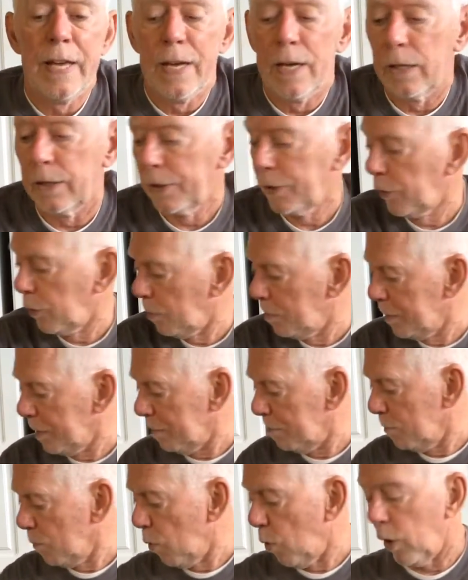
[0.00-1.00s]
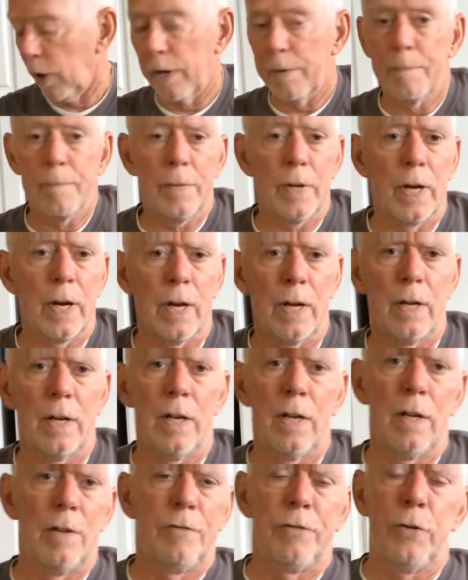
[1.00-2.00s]
a little bit more,
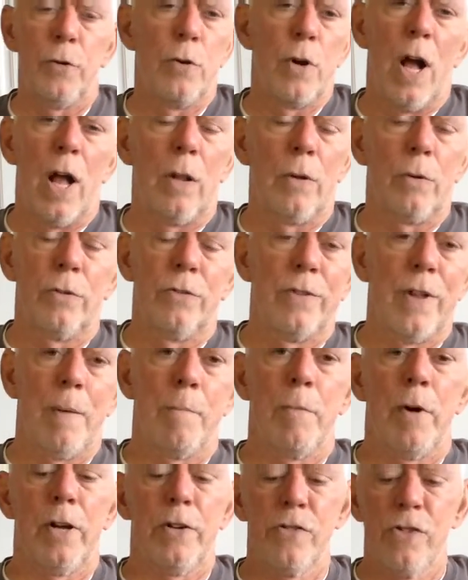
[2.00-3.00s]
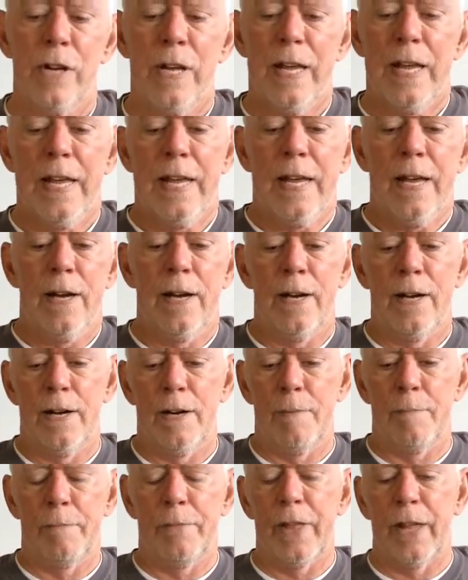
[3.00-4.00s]
a few dollars, not much,
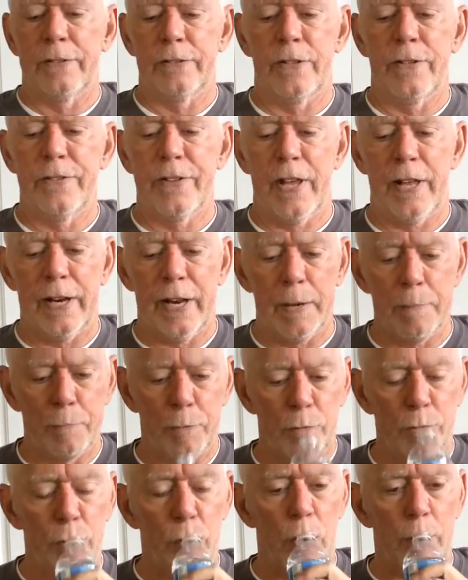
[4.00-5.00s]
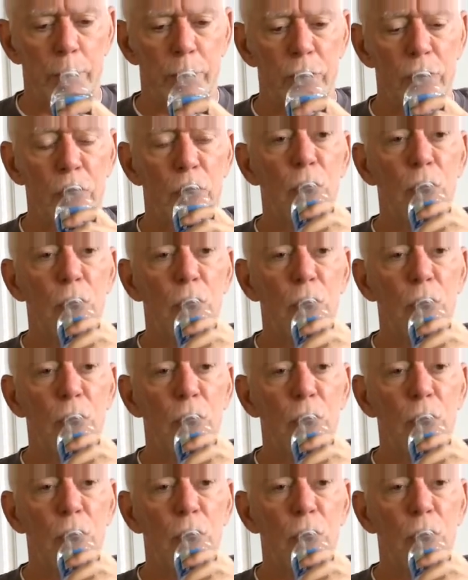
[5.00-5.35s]
than the 10-8 Performance.